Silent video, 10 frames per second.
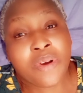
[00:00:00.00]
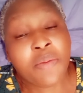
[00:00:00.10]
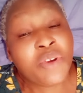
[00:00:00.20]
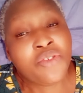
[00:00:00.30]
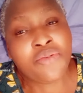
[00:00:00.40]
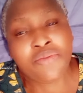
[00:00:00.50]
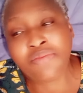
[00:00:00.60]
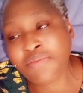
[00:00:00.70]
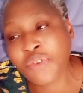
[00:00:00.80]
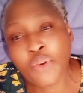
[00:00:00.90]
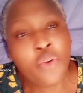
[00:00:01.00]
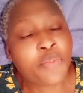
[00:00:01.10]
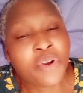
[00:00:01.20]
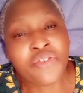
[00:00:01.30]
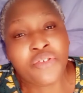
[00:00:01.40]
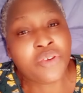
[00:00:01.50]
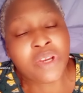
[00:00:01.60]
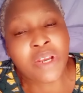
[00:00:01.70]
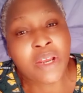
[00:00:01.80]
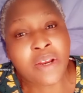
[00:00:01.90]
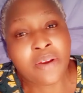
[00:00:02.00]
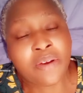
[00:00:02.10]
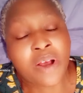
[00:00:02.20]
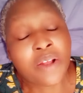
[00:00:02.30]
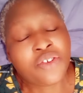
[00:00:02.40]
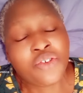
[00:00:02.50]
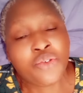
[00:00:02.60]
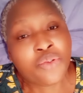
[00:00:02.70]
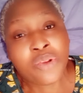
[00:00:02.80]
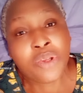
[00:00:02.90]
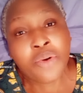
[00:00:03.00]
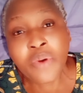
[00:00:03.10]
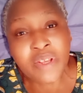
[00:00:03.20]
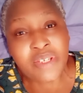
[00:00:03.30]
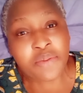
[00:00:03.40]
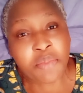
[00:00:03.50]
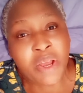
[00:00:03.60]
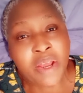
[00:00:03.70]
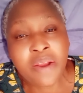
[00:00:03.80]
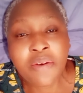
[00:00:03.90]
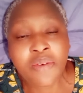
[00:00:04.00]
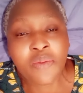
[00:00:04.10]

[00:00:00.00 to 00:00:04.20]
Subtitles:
I mean, you brought Judy in at your lowest, May.